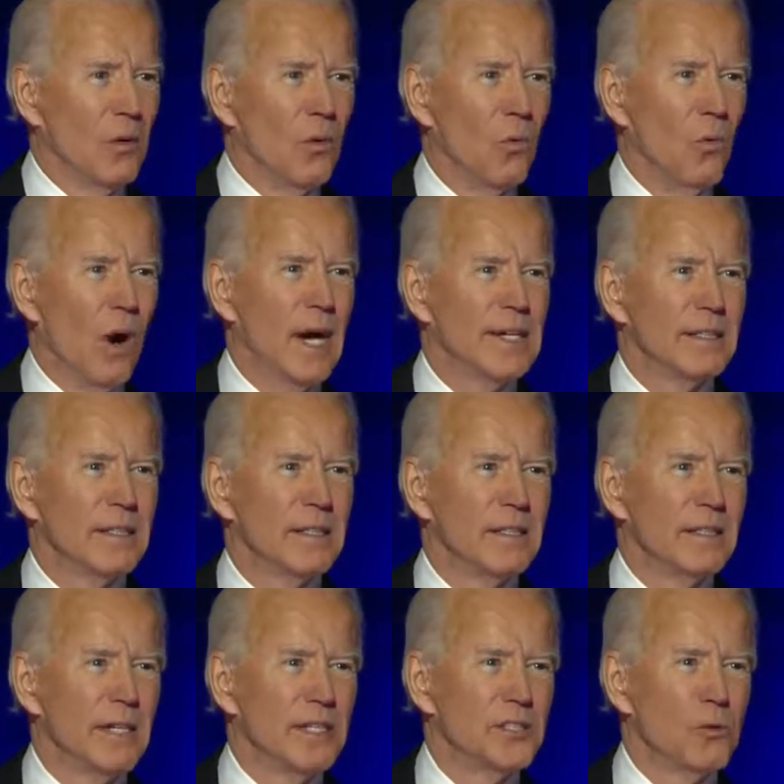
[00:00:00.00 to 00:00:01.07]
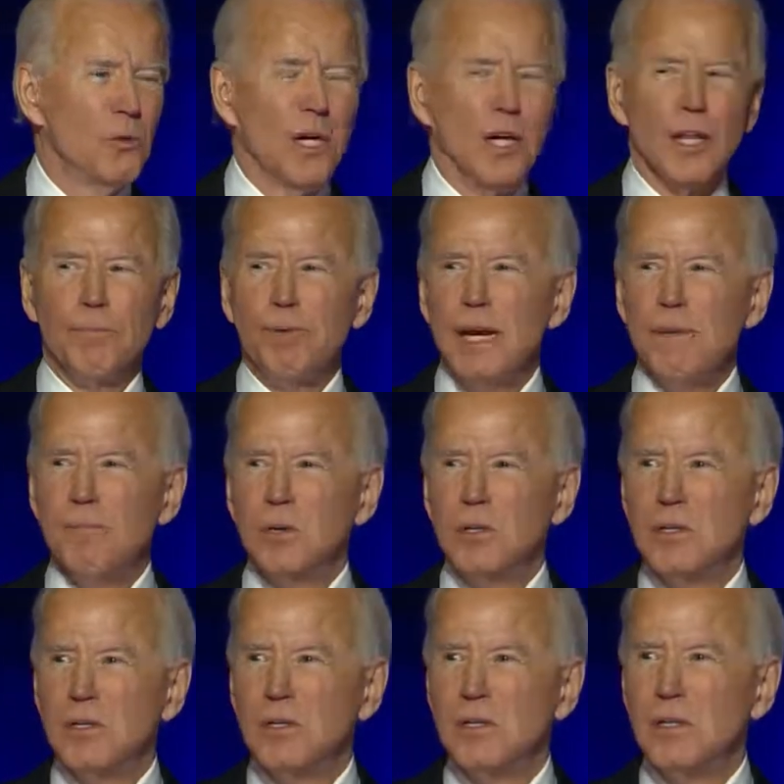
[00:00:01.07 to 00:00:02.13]
What is the will of the
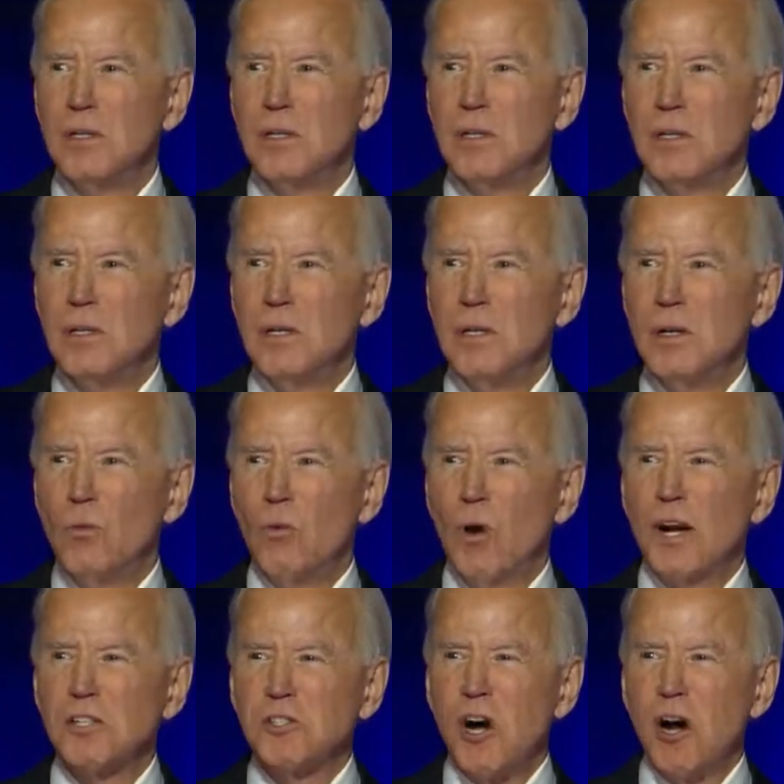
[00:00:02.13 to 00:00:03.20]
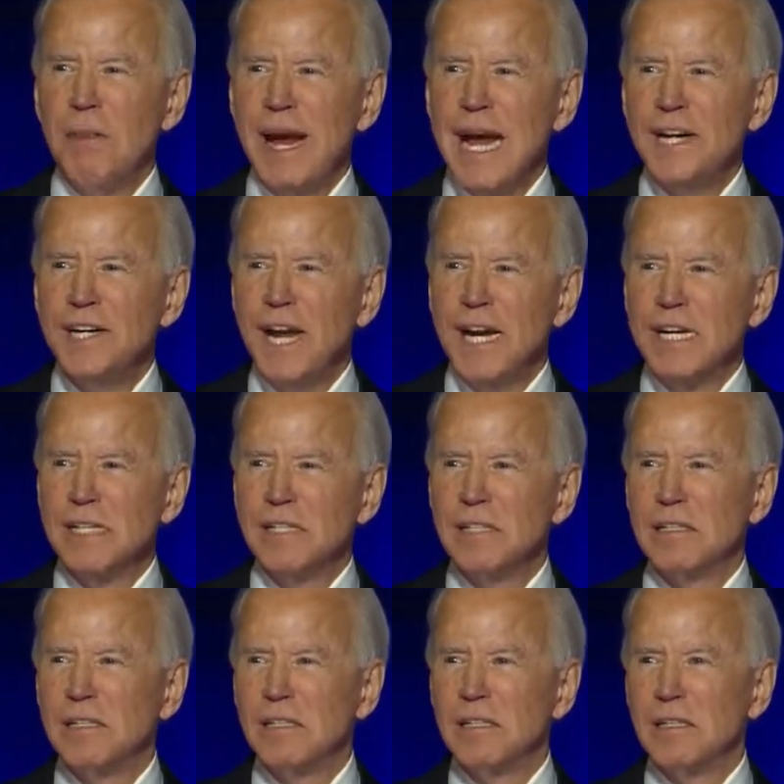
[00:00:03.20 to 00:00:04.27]
people? What is our mandate?
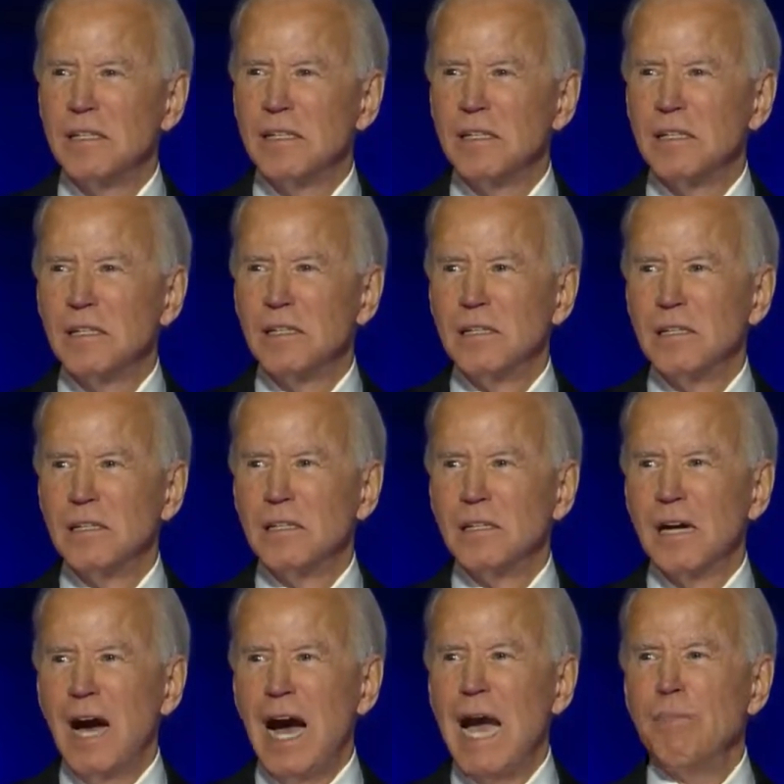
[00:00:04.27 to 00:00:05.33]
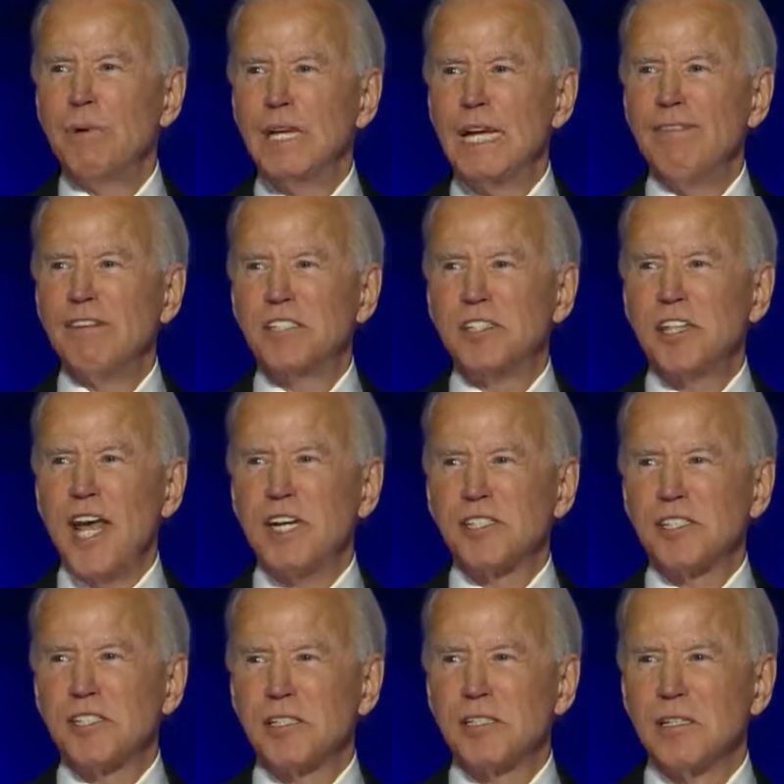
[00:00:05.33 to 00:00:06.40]
I believe it's
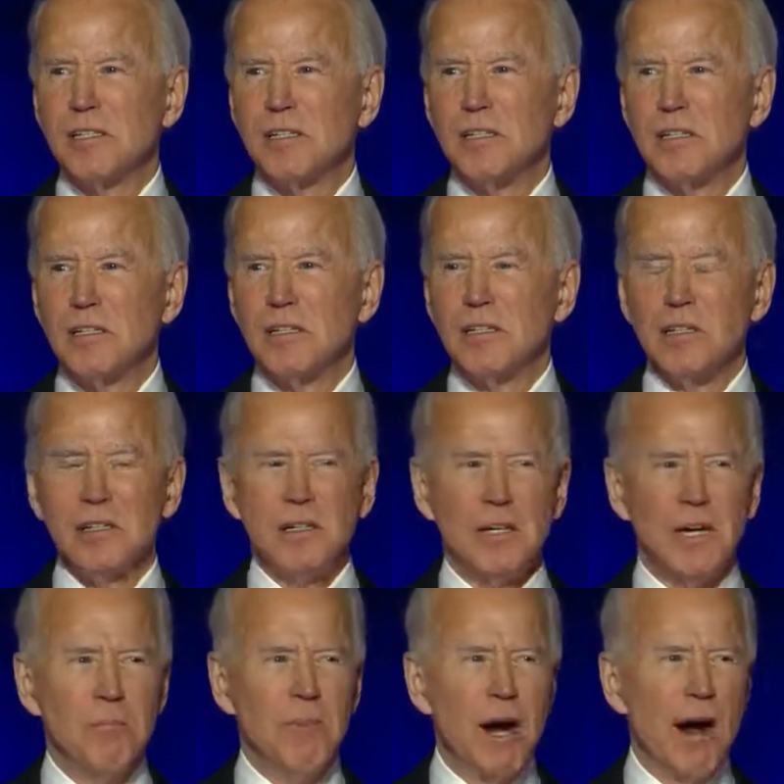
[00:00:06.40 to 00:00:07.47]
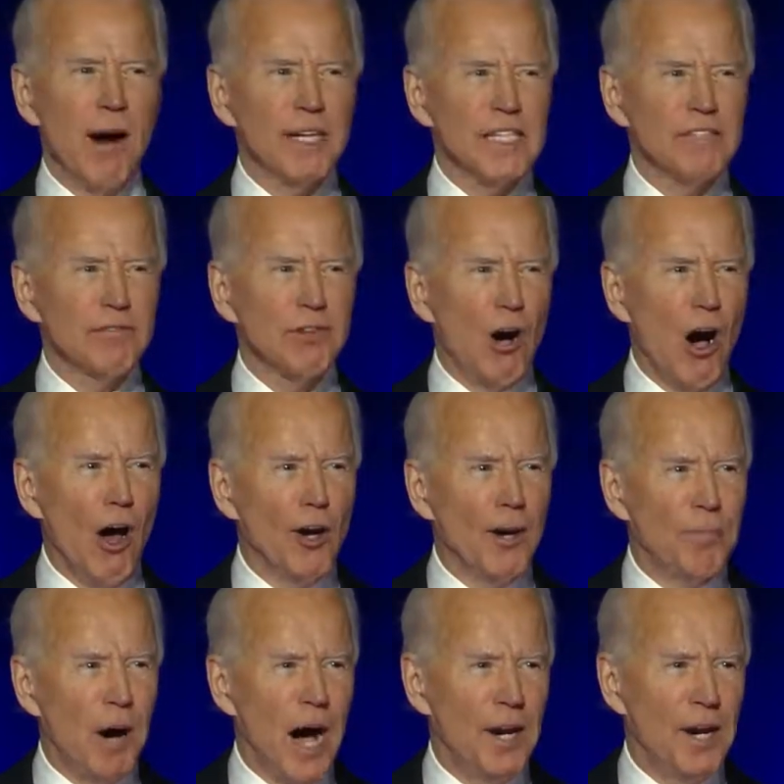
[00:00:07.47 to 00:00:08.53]
this. Americans have called
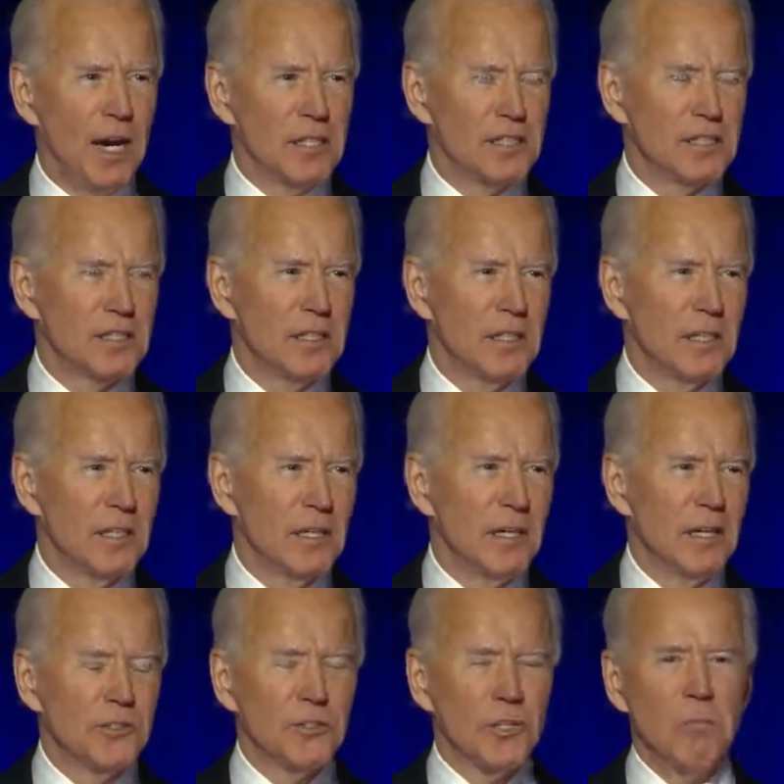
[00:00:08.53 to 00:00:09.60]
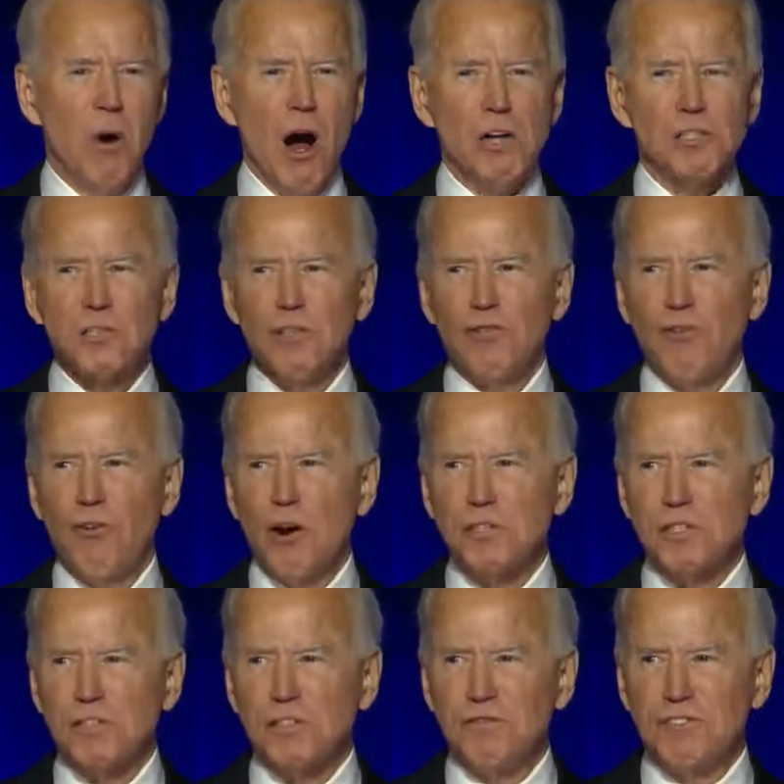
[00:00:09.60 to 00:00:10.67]
upon us to marshal the
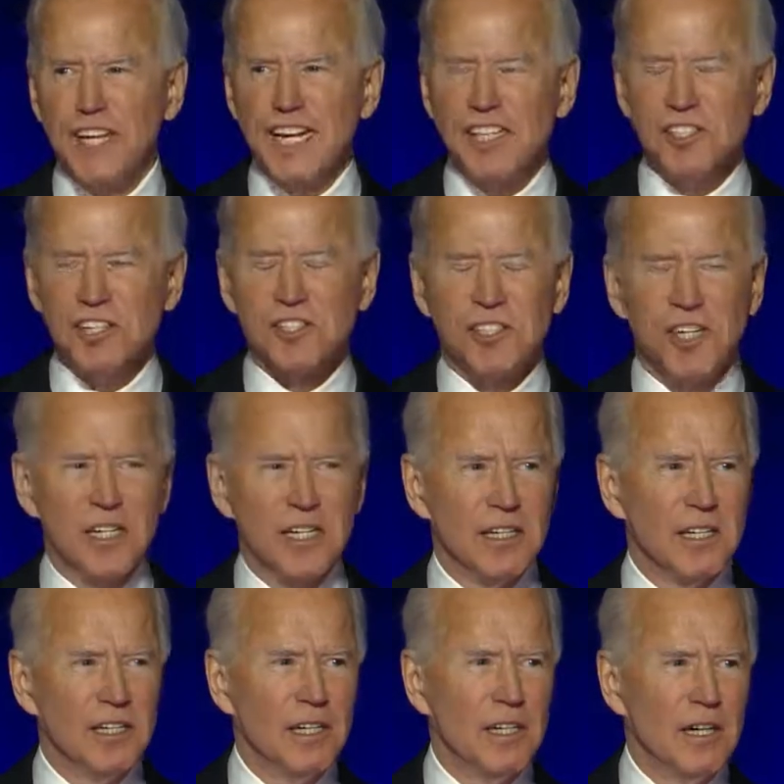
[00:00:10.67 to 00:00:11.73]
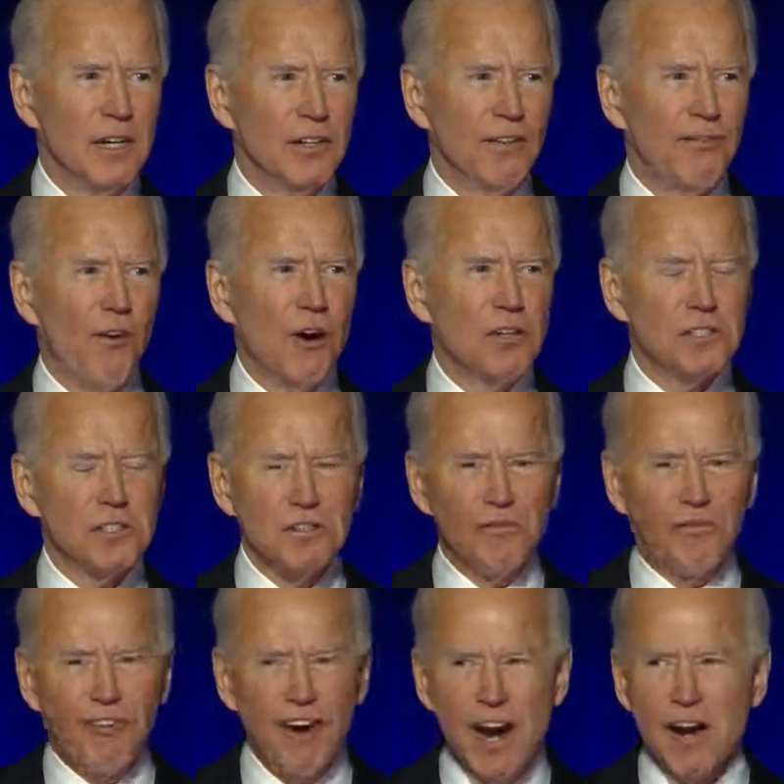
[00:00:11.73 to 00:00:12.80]
forces of decency, the forces of
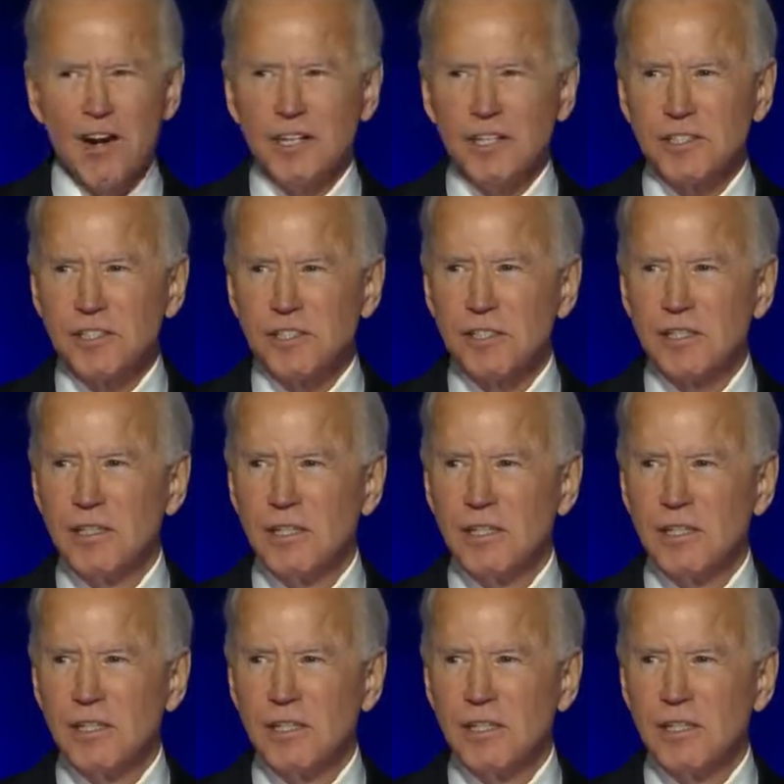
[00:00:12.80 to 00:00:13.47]
fairness,